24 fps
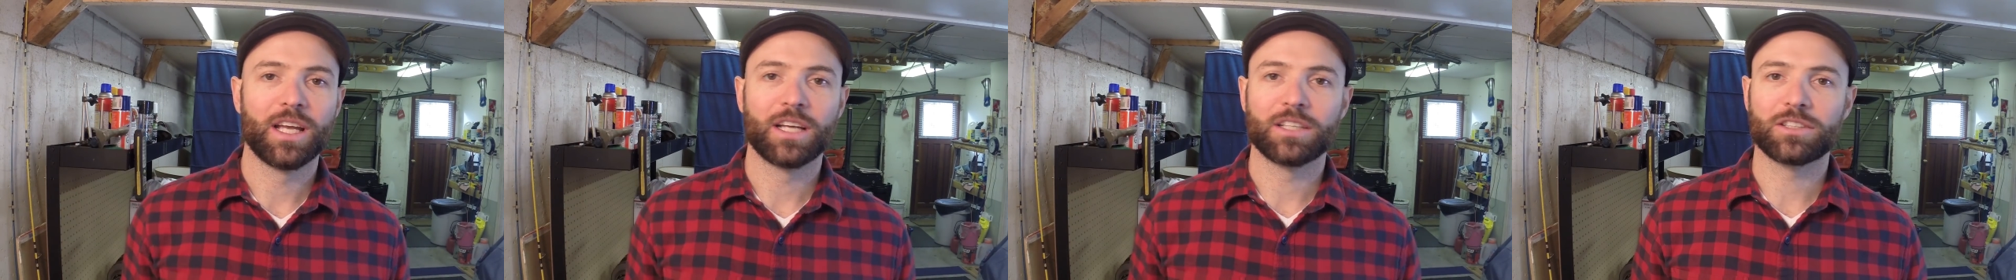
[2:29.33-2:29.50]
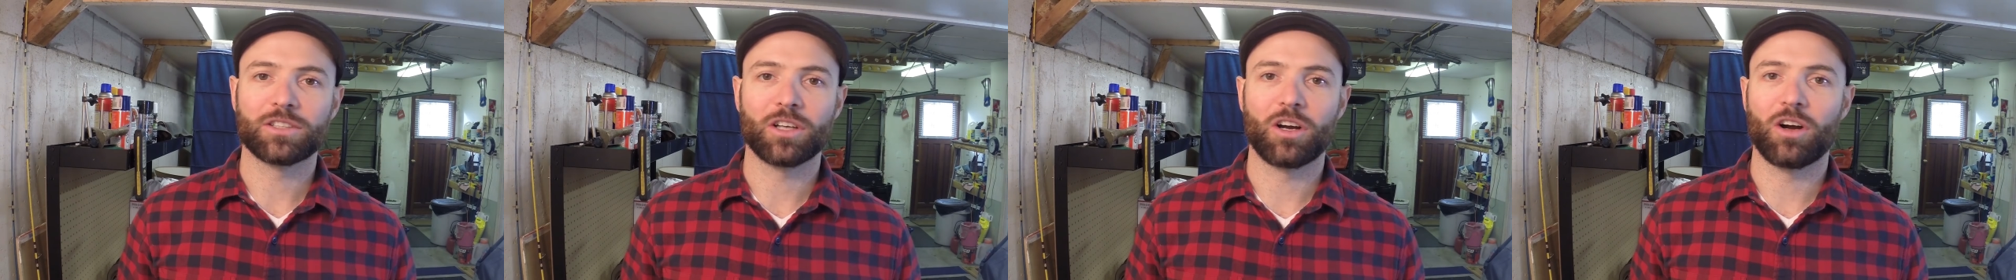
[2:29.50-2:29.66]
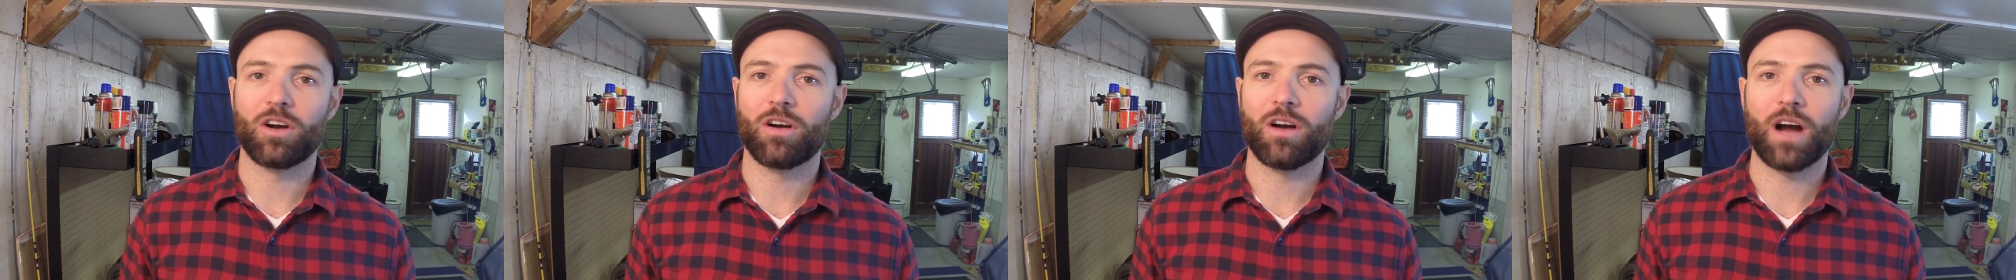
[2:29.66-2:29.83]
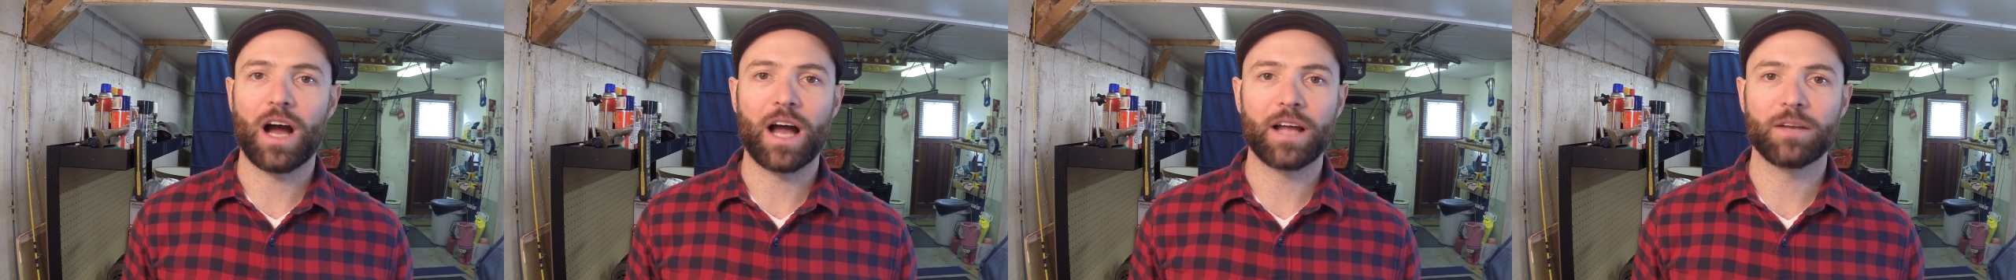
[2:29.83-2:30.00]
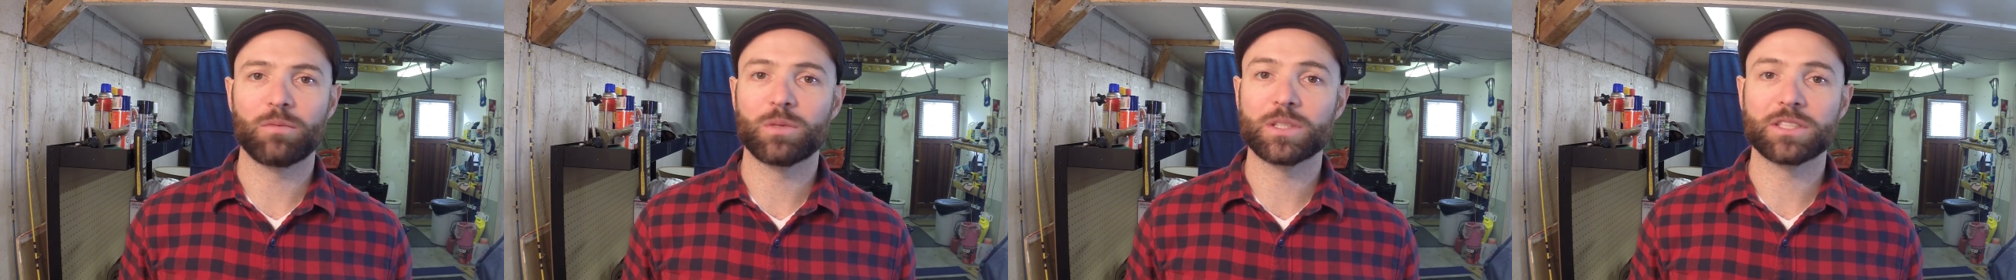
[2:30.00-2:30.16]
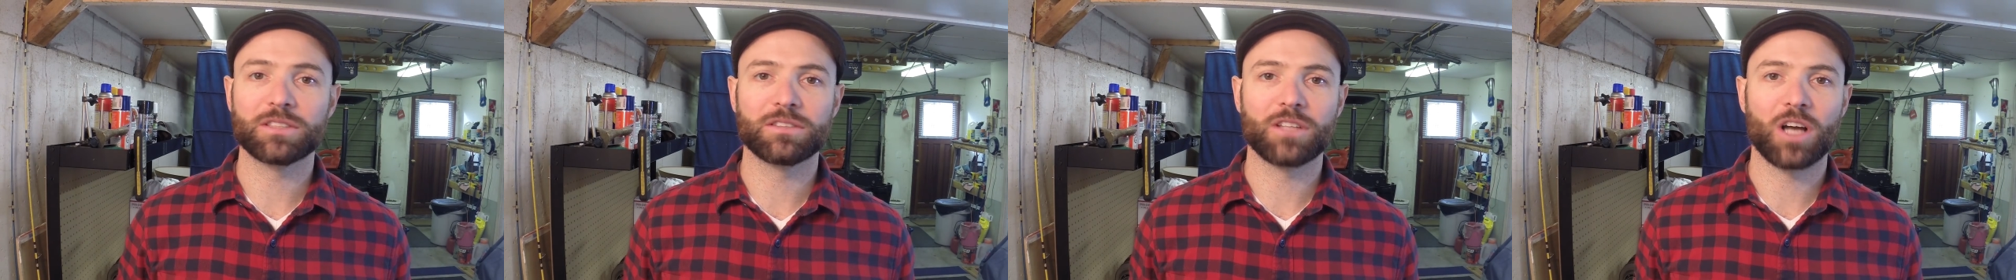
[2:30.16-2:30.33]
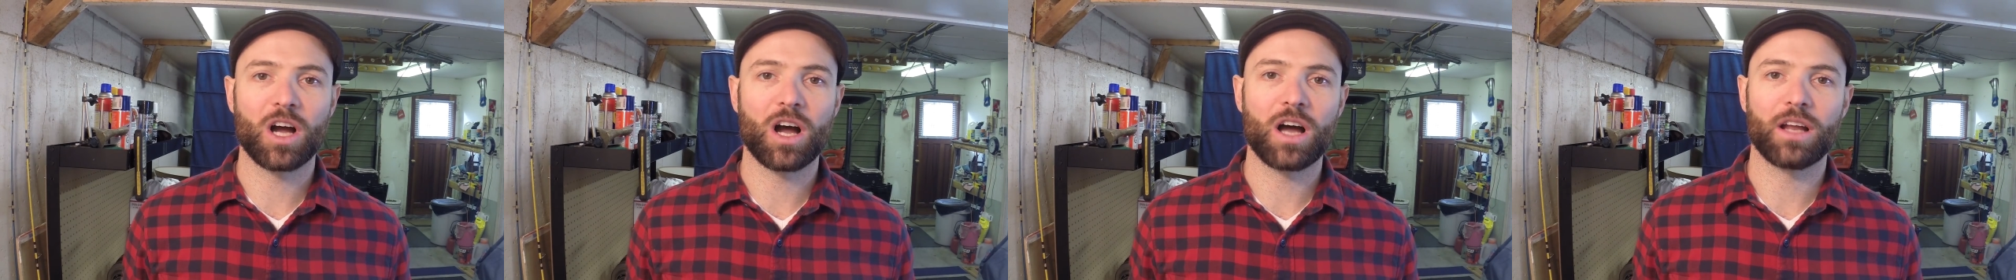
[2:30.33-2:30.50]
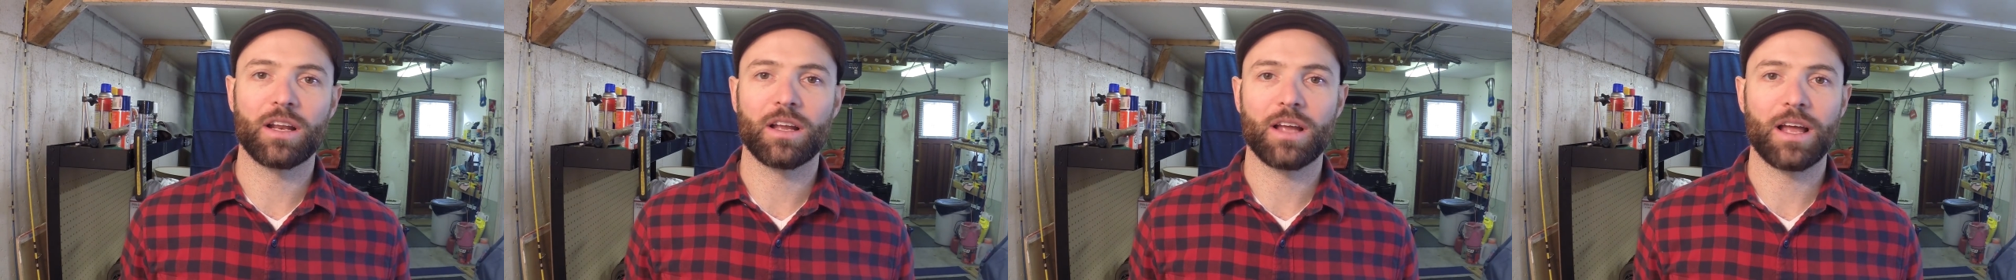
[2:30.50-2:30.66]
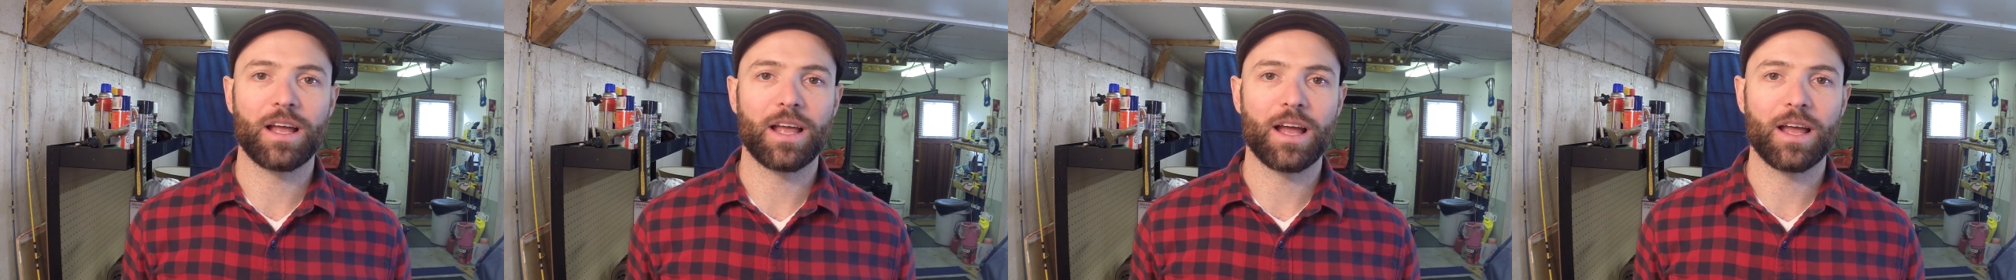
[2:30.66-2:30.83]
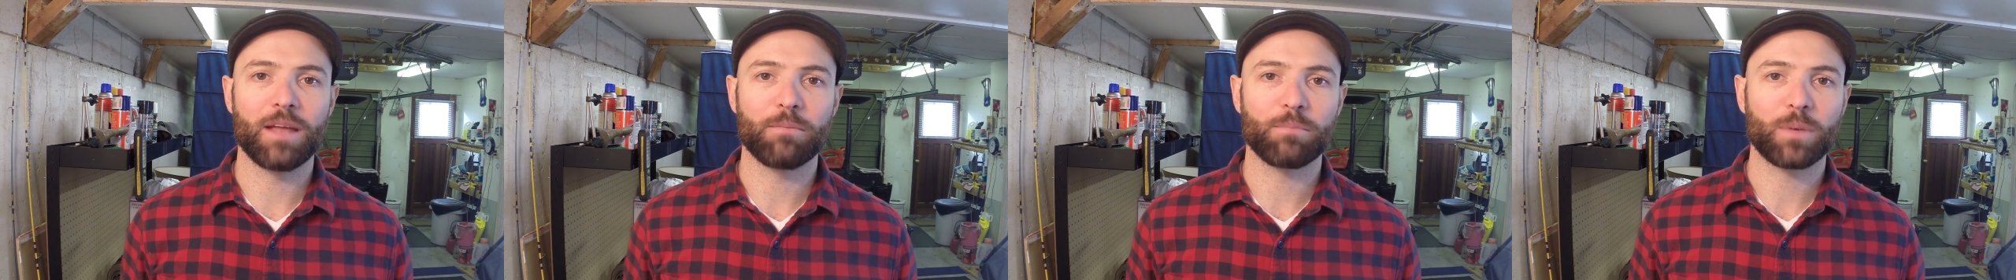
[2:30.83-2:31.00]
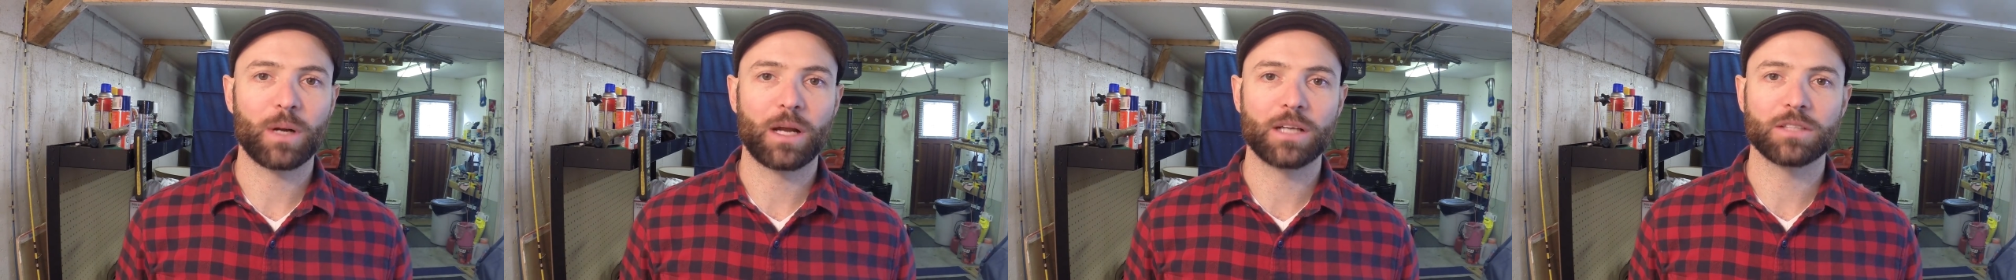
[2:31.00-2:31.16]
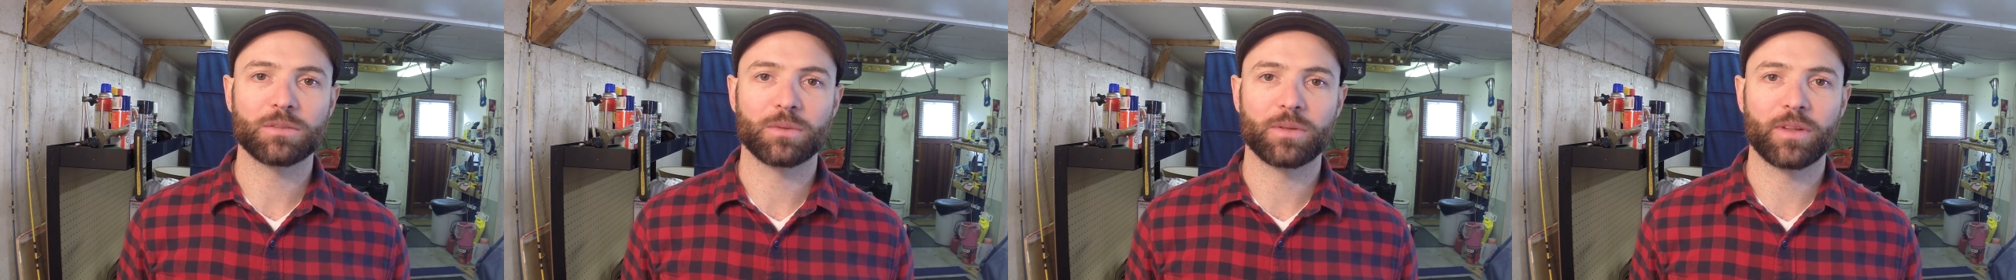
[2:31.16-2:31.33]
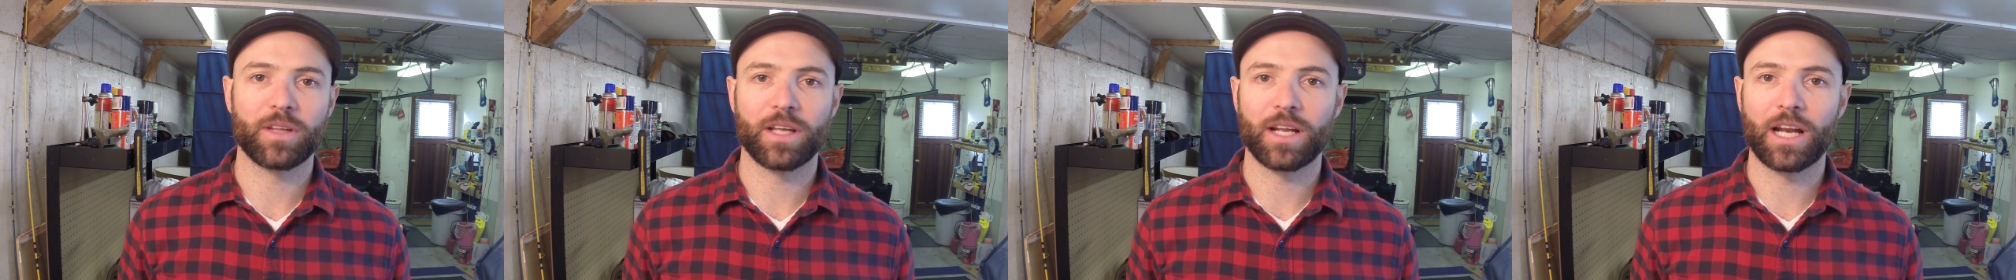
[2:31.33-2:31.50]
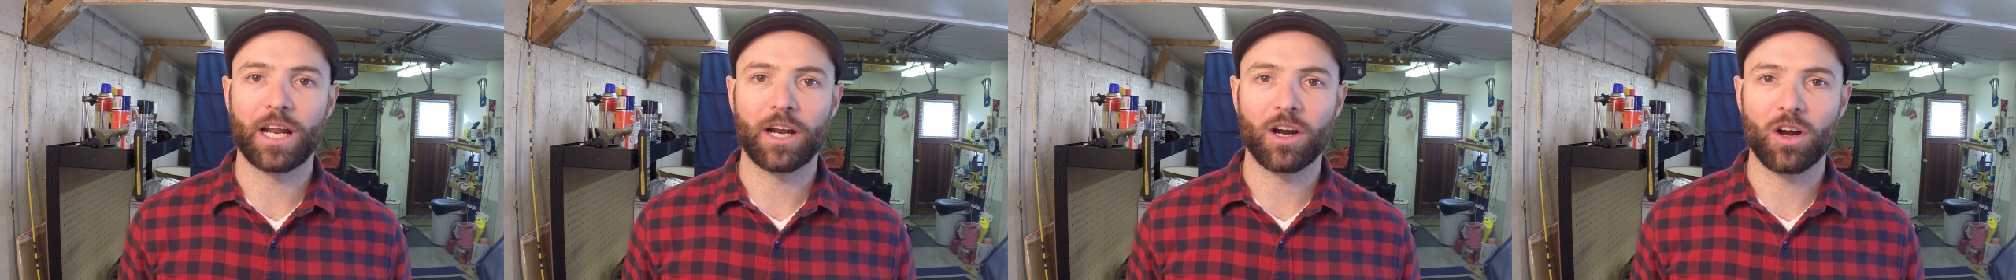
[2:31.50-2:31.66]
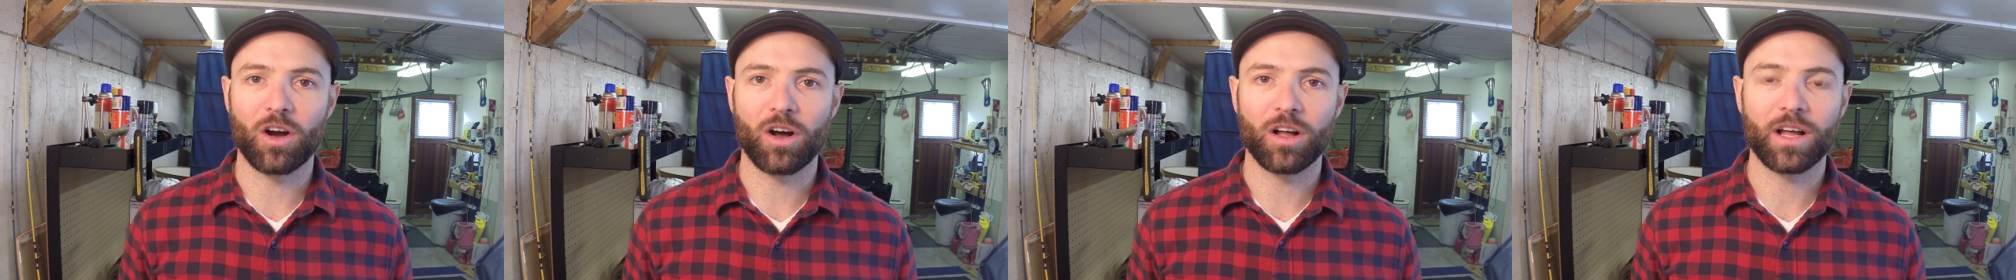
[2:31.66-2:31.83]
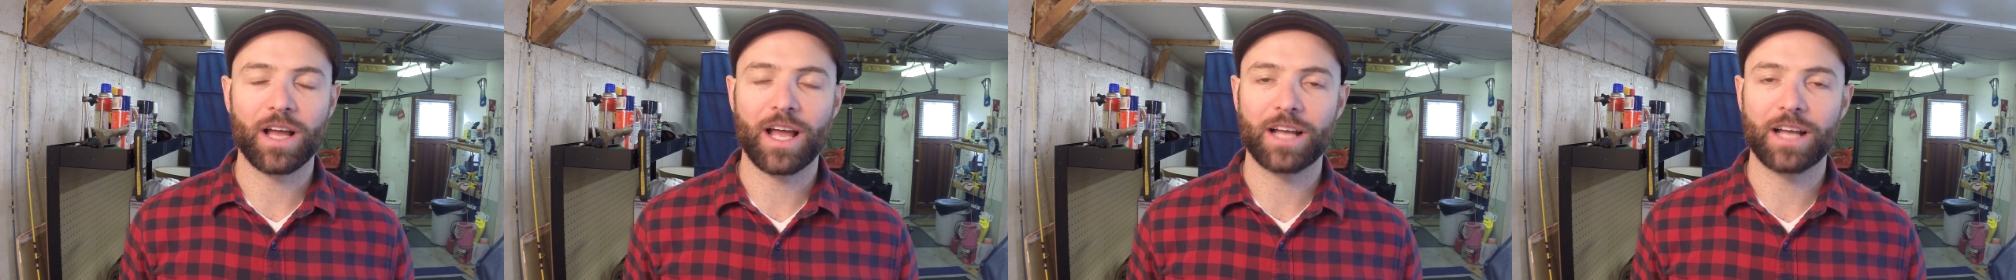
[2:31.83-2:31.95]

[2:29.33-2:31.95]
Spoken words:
So I was not impressed with it at all.